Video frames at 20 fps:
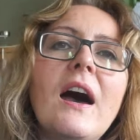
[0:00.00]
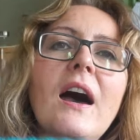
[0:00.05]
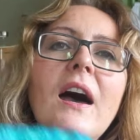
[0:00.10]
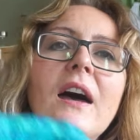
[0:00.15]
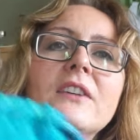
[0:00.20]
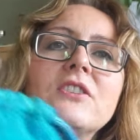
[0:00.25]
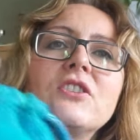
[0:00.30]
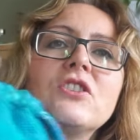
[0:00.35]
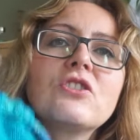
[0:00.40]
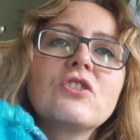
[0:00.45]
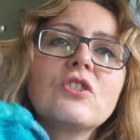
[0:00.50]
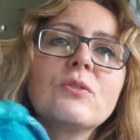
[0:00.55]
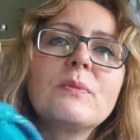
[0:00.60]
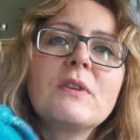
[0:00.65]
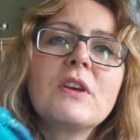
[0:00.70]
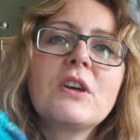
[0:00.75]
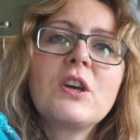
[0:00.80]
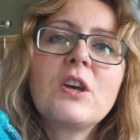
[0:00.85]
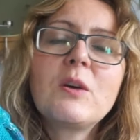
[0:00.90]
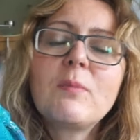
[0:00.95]
and she showed me
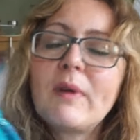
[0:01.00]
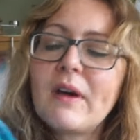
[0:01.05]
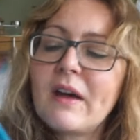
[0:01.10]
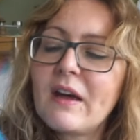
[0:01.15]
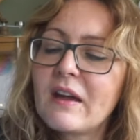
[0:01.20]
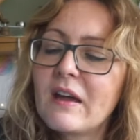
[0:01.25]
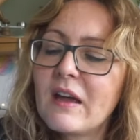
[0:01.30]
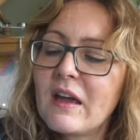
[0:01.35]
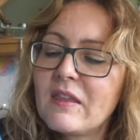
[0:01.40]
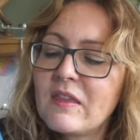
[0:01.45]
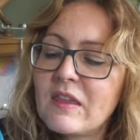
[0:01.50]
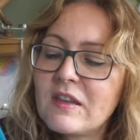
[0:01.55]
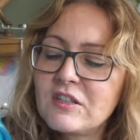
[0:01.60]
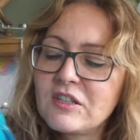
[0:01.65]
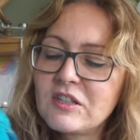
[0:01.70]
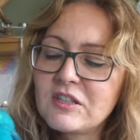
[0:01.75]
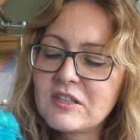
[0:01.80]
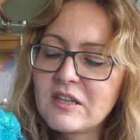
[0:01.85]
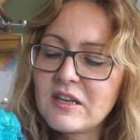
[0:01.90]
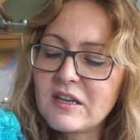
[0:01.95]
her bag, and then
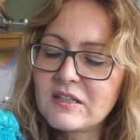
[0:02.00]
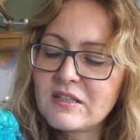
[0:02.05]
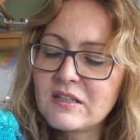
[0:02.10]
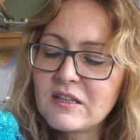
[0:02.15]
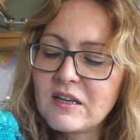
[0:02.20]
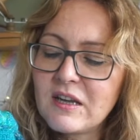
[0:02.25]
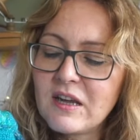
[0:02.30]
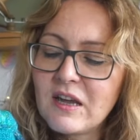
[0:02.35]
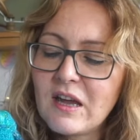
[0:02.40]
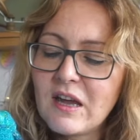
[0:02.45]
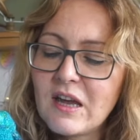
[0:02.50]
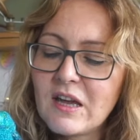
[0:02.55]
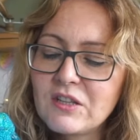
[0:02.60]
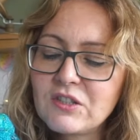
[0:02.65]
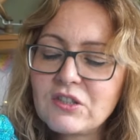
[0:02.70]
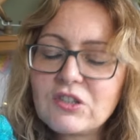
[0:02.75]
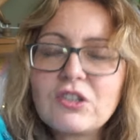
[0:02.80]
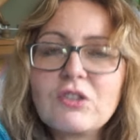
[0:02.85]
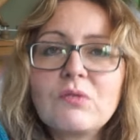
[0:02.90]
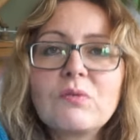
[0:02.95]
she said,
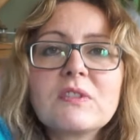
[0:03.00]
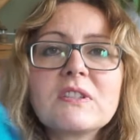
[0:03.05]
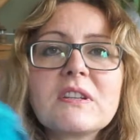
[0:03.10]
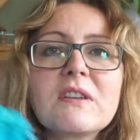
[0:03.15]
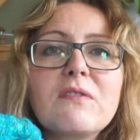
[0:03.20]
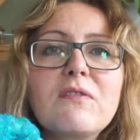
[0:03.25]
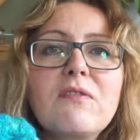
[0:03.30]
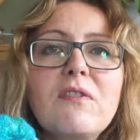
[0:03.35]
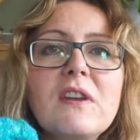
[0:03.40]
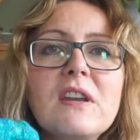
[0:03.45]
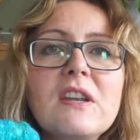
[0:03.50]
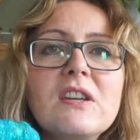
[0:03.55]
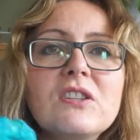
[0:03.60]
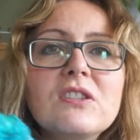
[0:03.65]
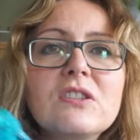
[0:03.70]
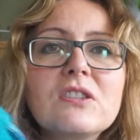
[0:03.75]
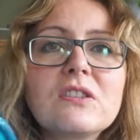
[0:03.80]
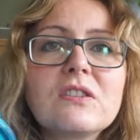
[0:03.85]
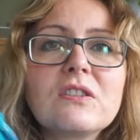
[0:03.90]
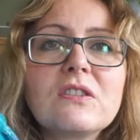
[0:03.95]
as soon as I'd
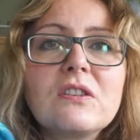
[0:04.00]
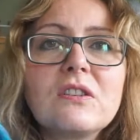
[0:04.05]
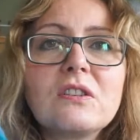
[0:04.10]
finished,